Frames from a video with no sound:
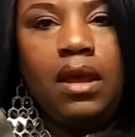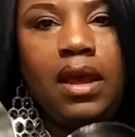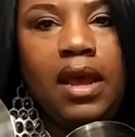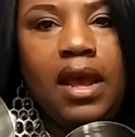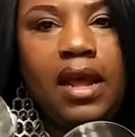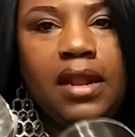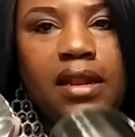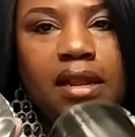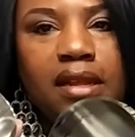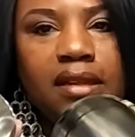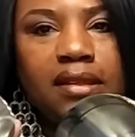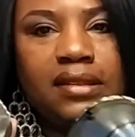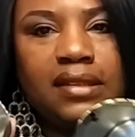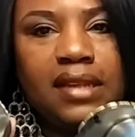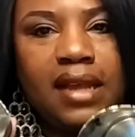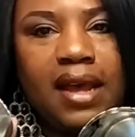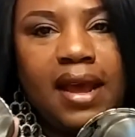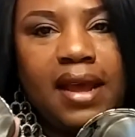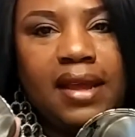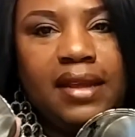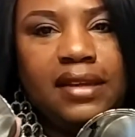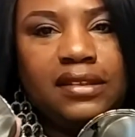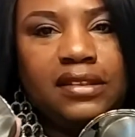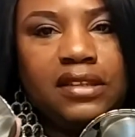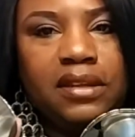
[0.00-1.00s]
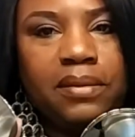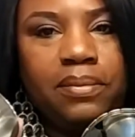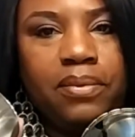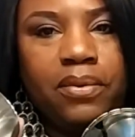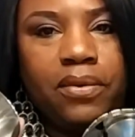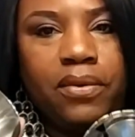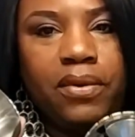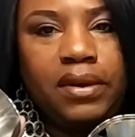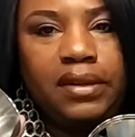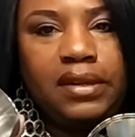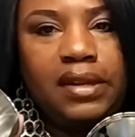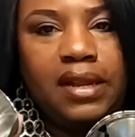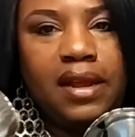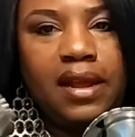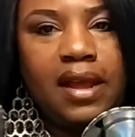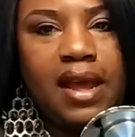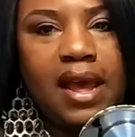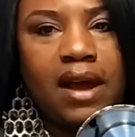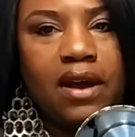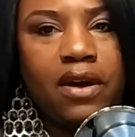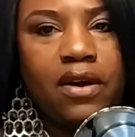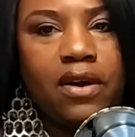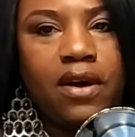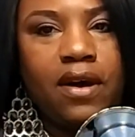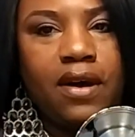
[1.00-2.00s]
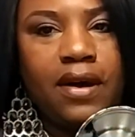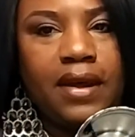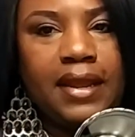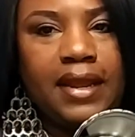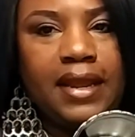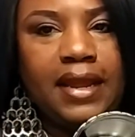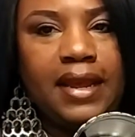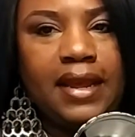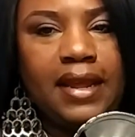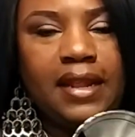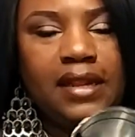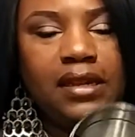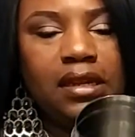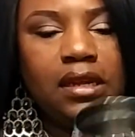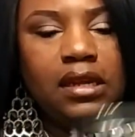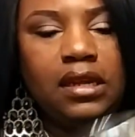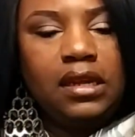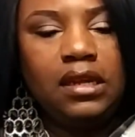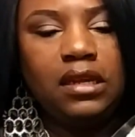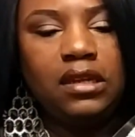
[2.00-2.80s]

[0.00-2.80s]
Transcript: and this side is to pour the alcohol in.